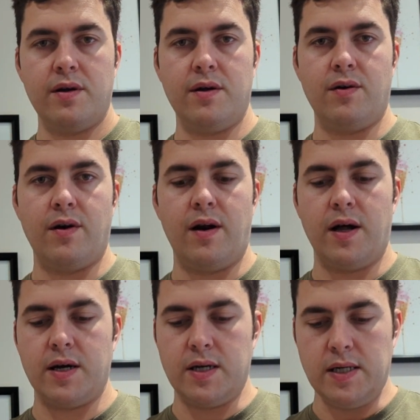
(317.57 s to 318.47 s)
or
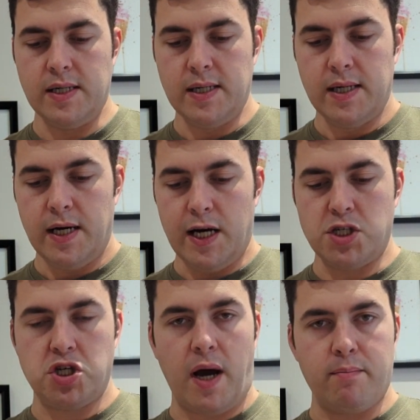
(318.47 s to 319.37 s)
like a
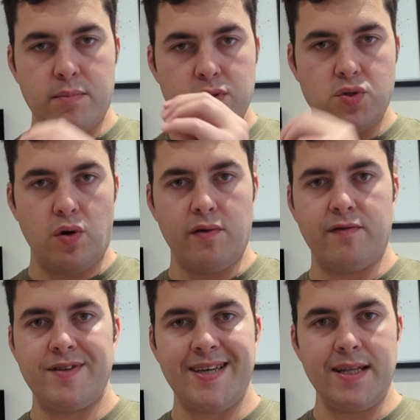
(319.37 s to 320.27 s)
jam sort
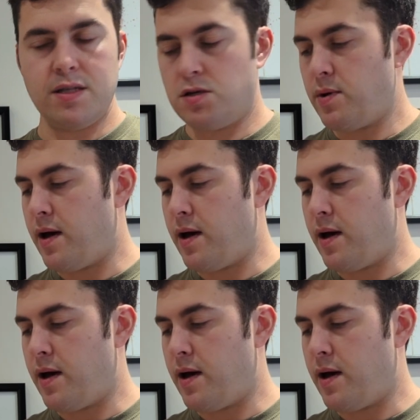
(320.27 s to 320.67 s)
of tint to it.